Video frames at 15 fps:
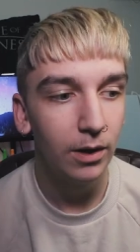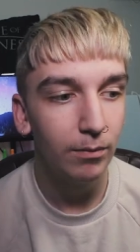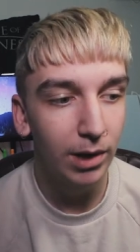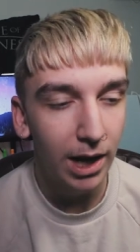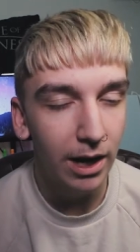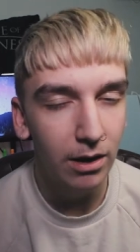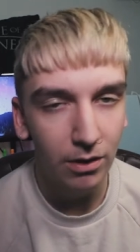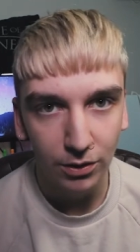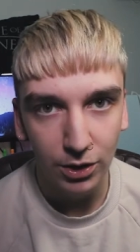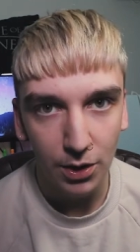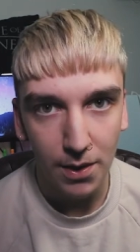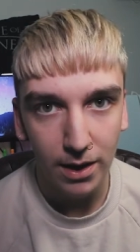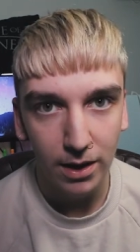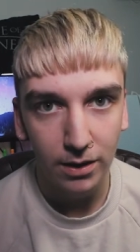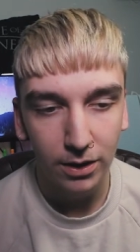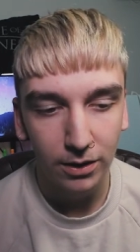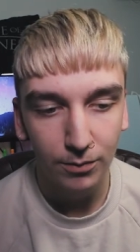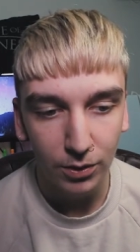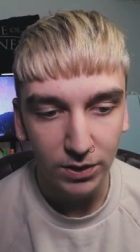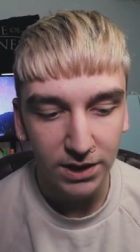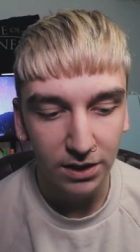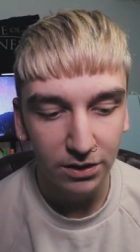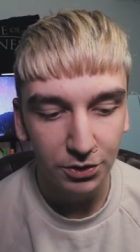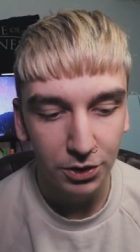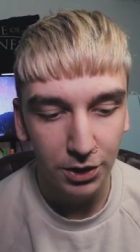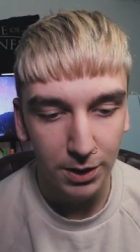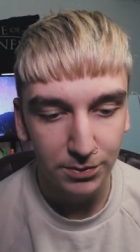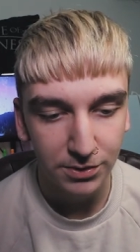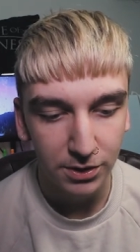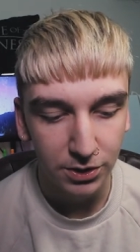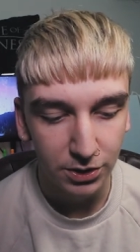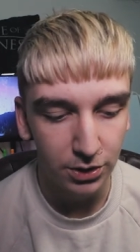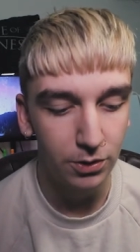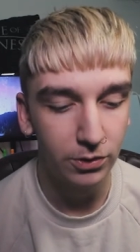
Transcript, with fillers: Planning on doing more tattoo journey episode two